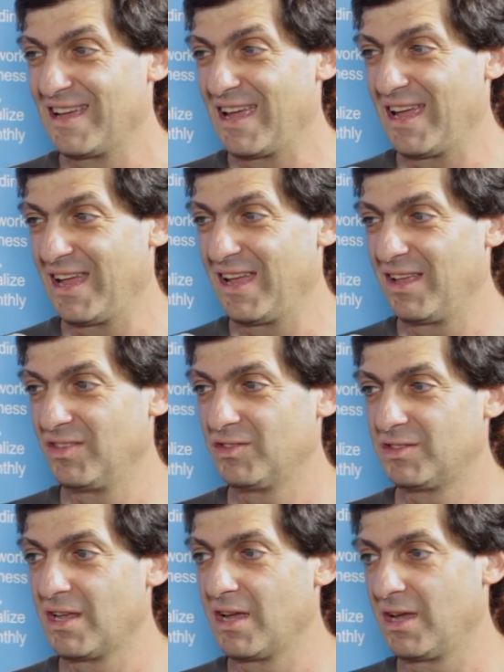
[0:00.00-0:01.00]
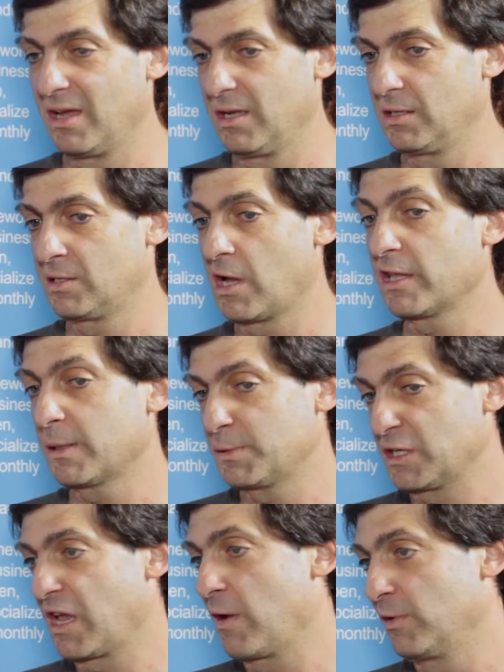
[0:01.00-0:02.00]
and the startups
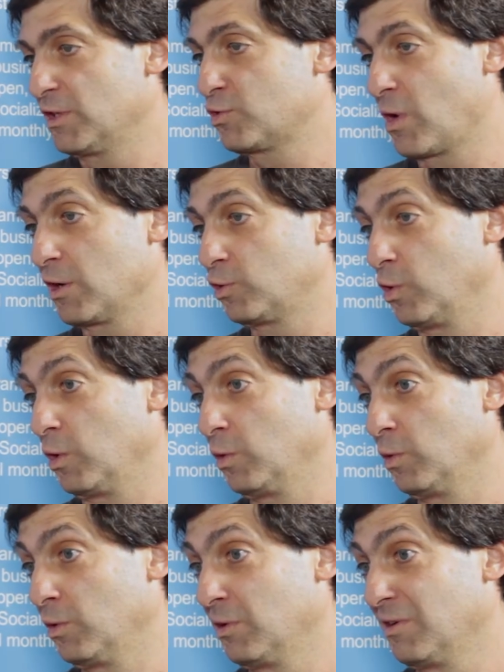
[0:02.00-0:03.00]
that Keren is trying to